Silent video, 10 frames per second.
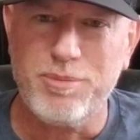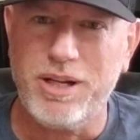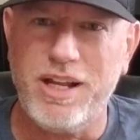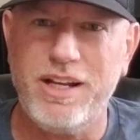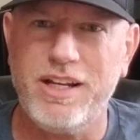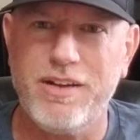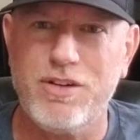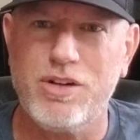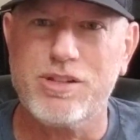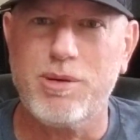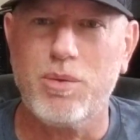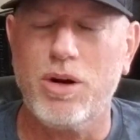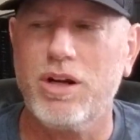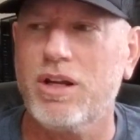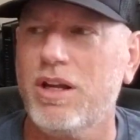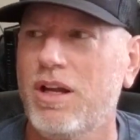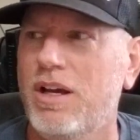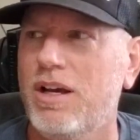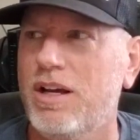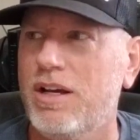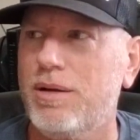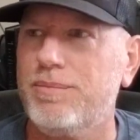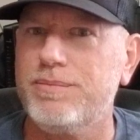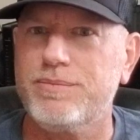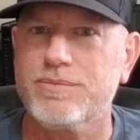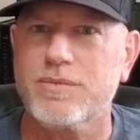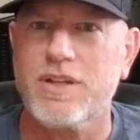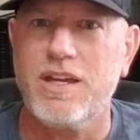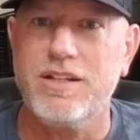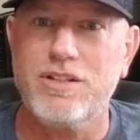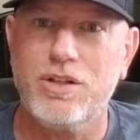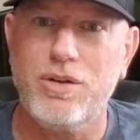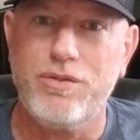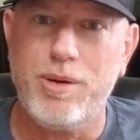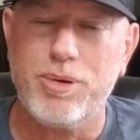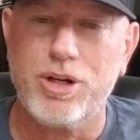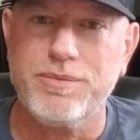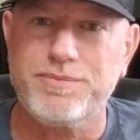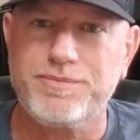but I didn't give notice at my work until November.